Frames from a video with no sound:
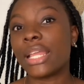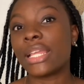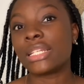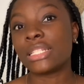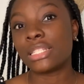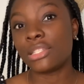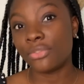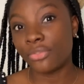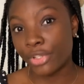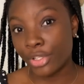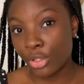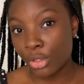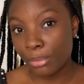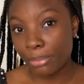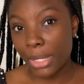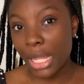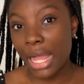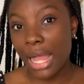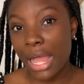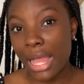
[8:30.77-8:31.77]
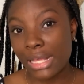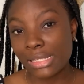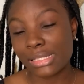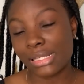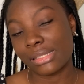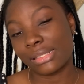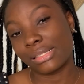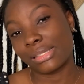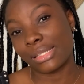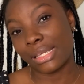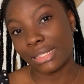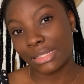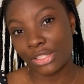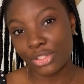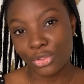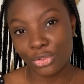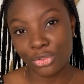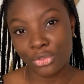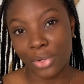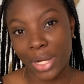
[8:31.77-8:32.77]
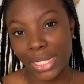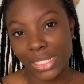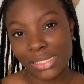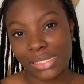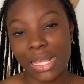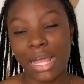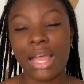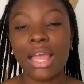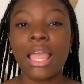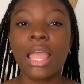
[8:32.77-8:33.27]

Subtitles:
developer has as a technical writer,